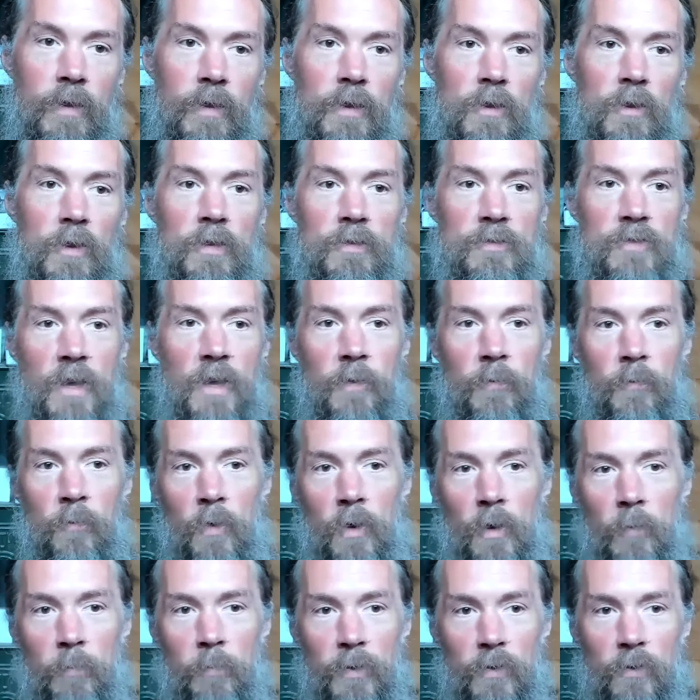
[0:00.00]
And you could say,
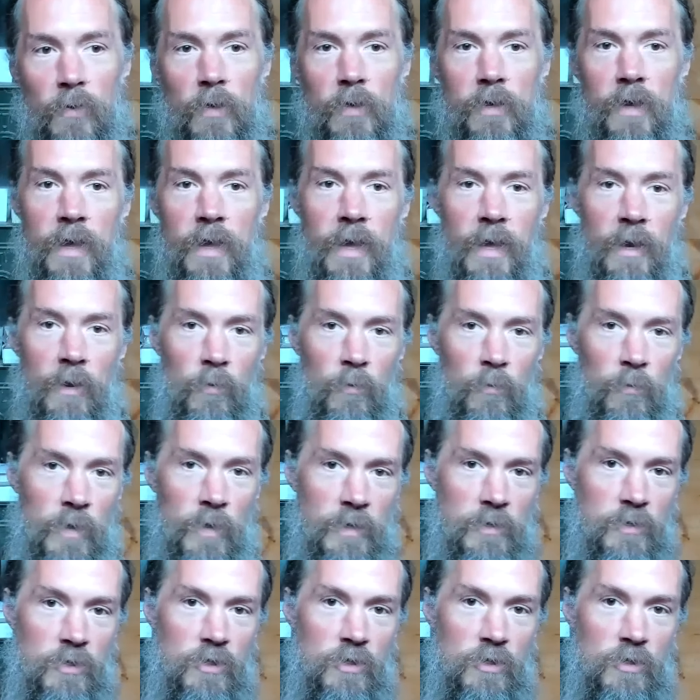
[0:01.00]
well, but look, I had a
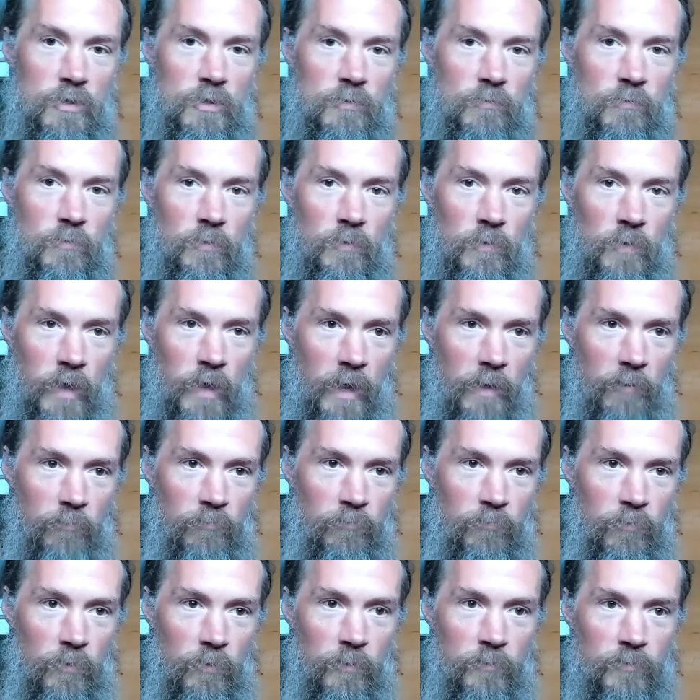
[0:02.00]
rich life
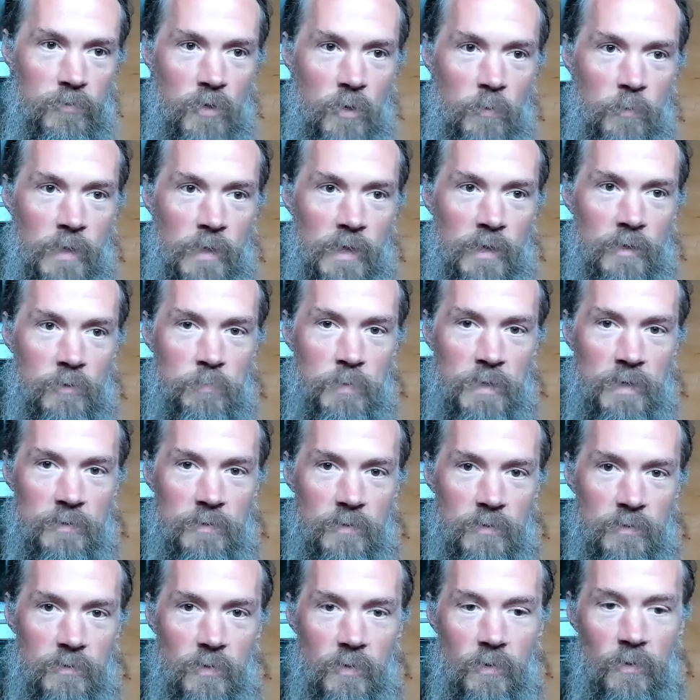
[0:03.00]
full of so many
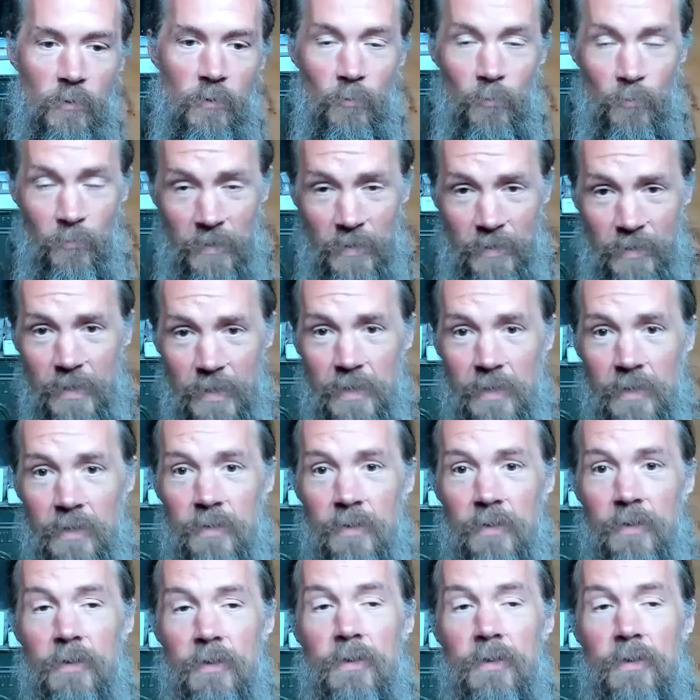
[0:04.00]
experiences. Really?